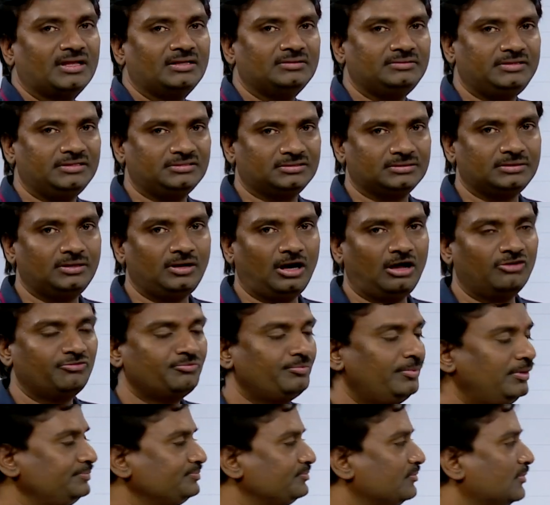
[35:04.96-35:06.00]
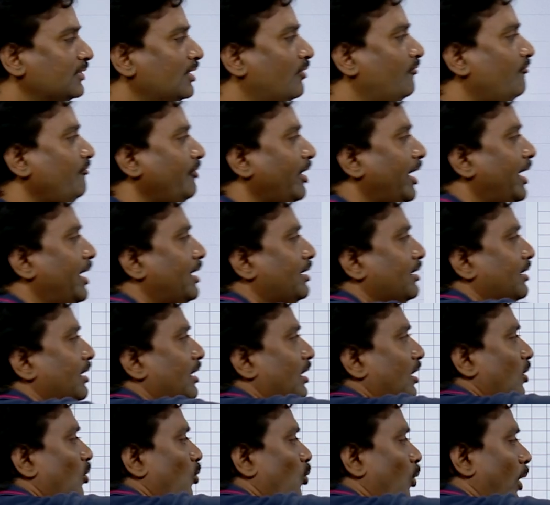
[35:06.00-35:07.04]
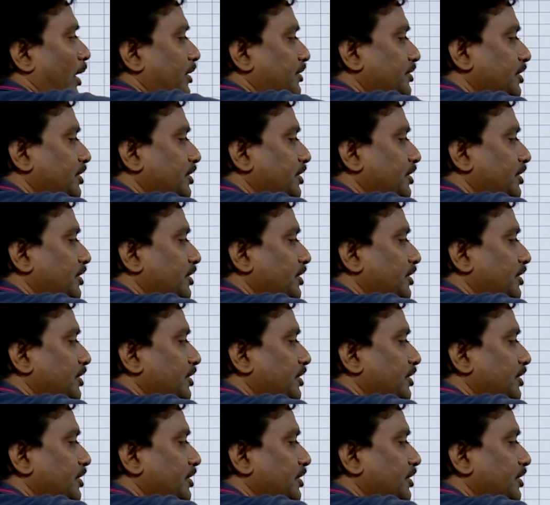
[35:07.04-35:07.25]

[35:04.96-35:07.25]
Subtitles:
this graph, where y